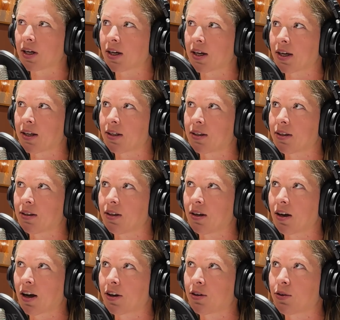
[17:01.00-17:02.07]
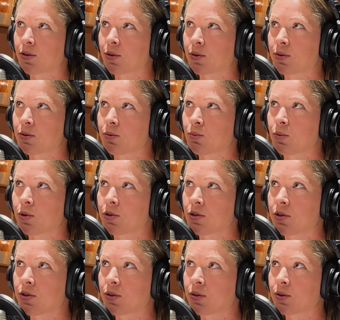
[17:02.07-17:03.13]
and I don't want
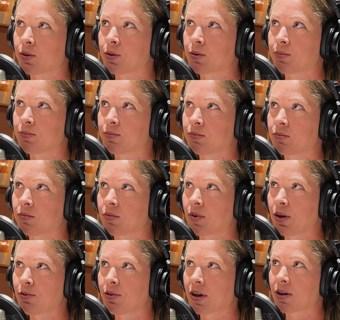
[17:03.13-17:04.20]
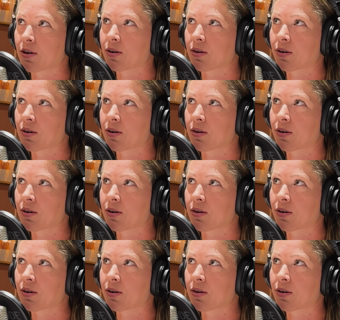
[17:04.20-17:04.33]
to if I